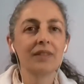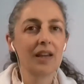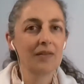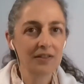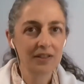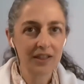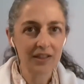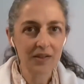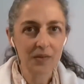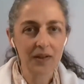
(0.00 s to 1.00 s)
Everything
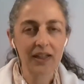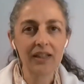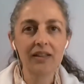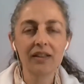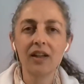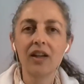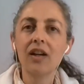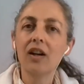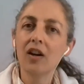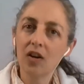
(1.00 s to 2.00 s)
is fine.
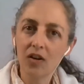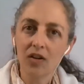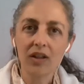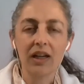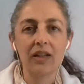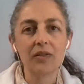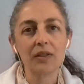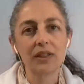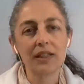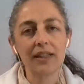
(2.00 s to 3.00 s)
All are
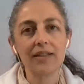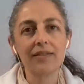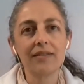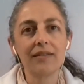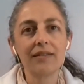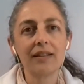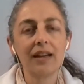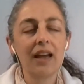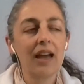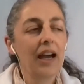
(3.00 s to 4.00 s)
okay.
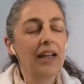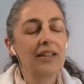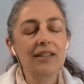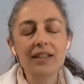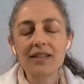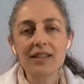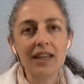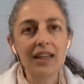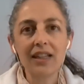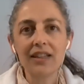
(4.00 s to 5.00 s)
And just
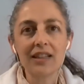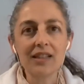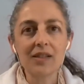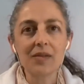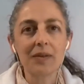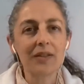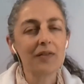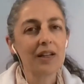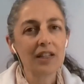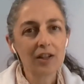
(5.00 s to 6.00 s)
saying this, but
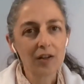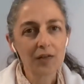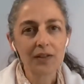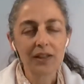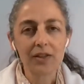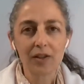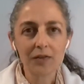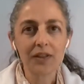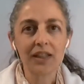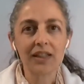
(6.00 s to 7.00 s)
very
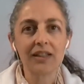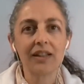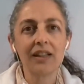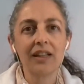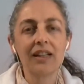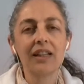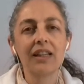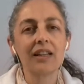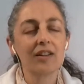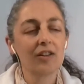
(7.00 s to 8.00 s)
loving,
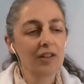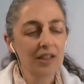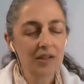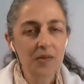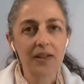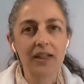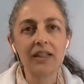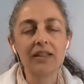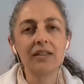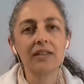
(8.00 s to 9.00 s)
like all is
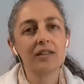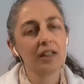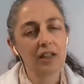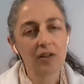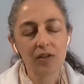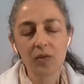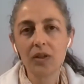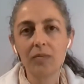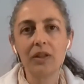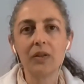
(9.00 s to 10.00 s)
fine and all
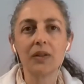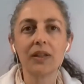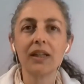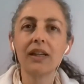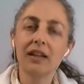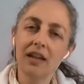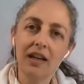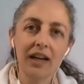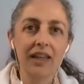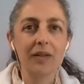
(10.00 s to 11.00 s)
will be okay.
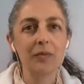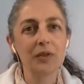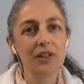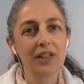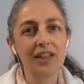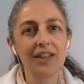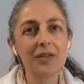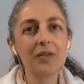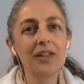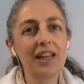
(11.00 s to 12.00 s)
I am okay.
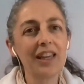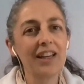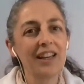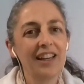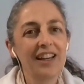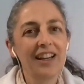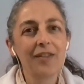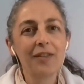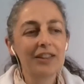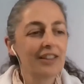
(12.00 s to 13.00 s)
You know, like
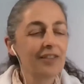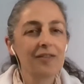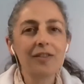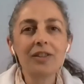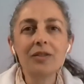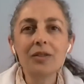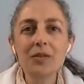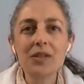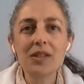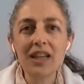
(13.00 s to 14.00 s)
what do
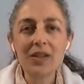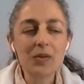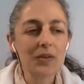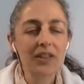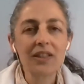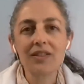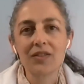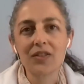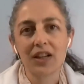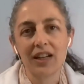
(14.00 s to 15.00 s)
you say to a
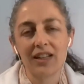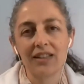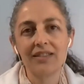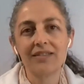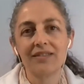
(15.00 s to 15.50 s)
little child?